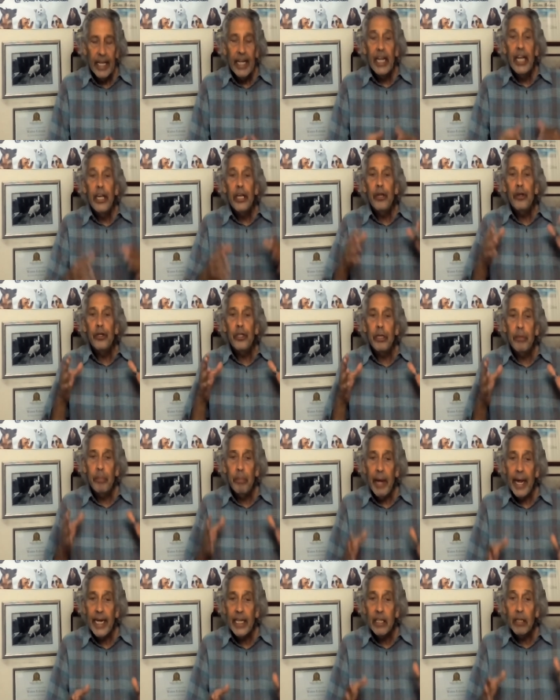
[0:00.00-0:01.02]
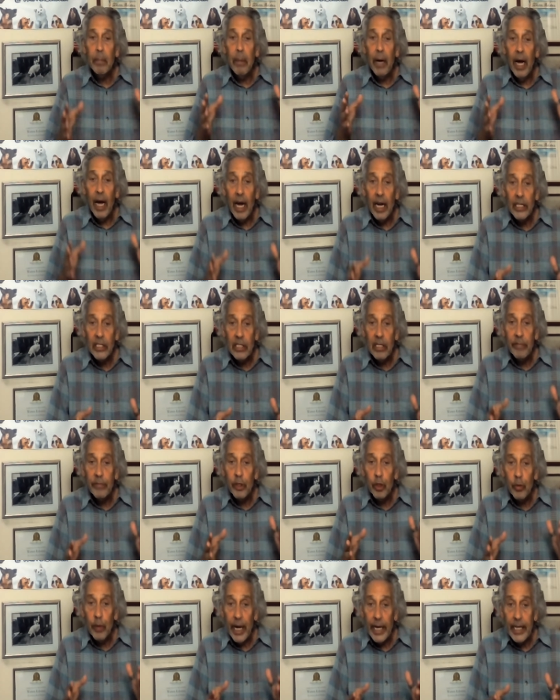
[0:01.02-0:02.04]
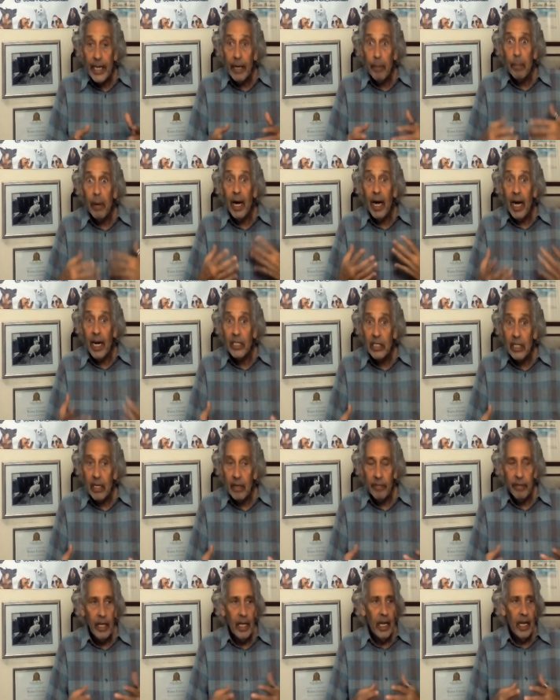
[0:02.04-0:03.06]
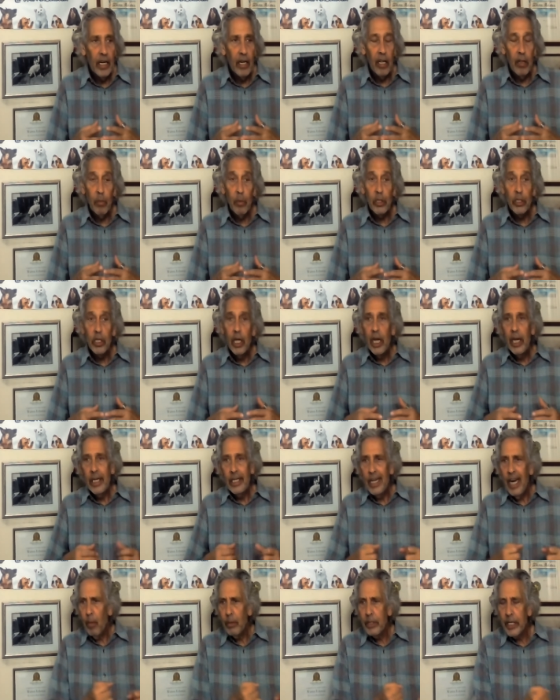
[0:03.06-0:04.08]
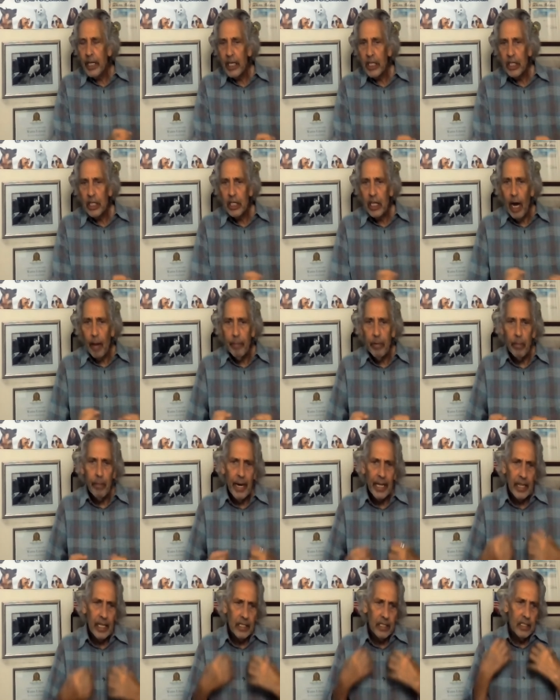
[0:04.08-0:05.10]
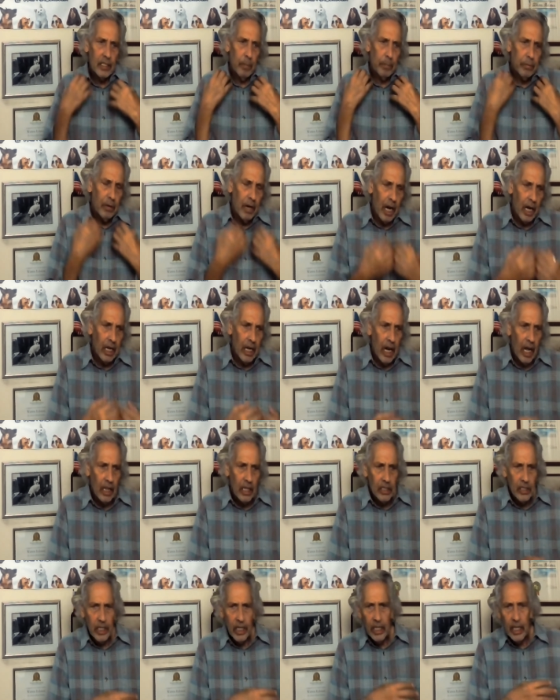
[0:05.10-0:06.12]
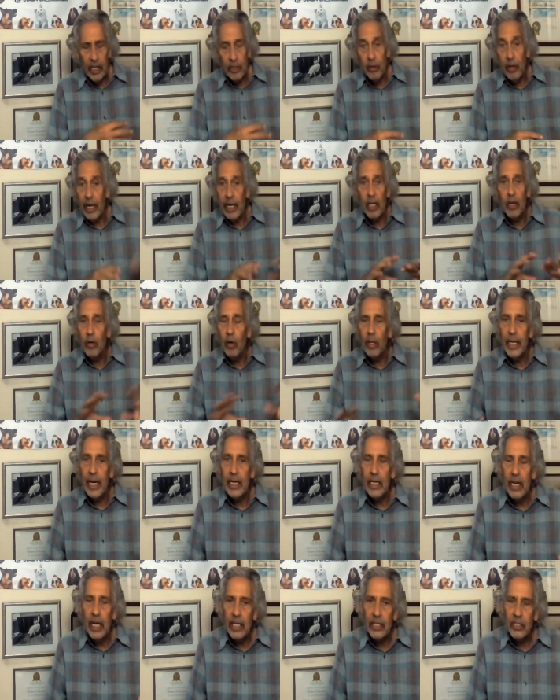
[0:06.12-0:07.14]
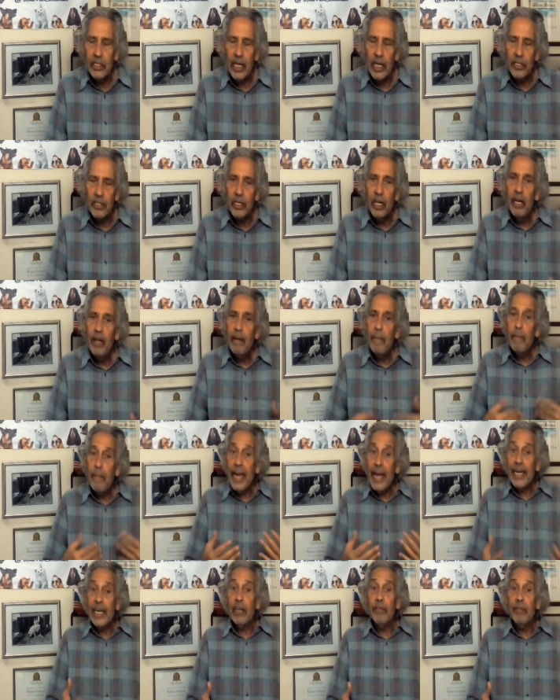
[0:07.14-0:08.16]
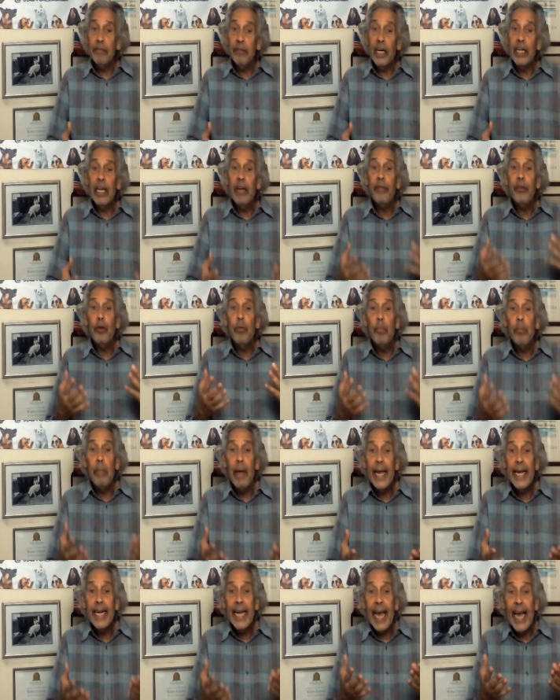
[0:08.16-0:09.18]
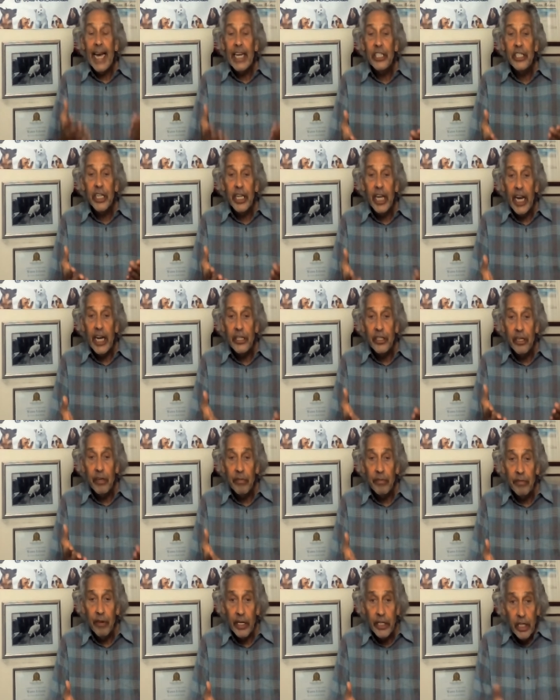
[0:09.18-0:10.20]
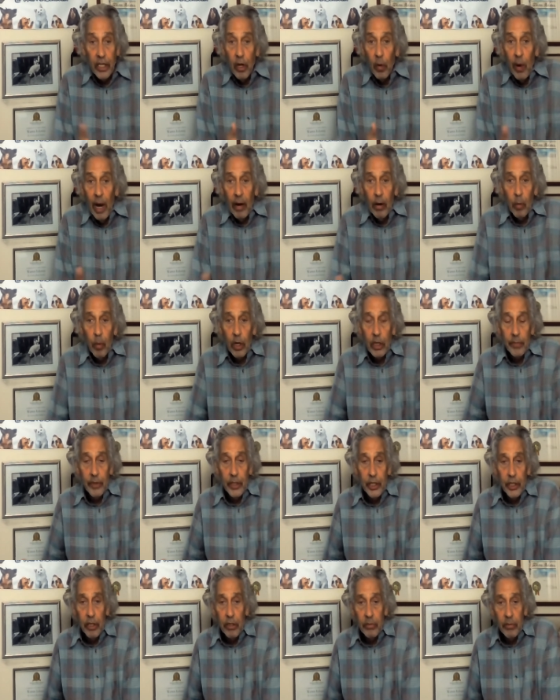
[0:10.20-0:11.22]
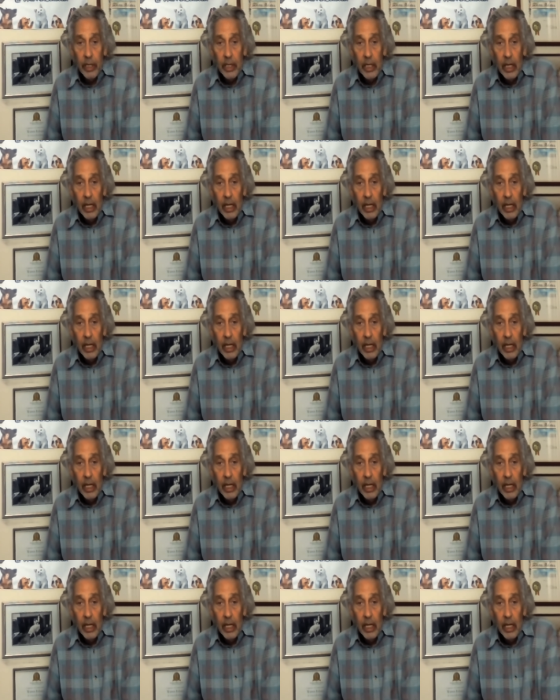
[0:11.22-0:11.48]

You should make the positive training positive. In other words, not with the Gestapo methods and the prong collars and the electronic and all that nonsense. Make it fun. If you make education fun, you know how it works for children.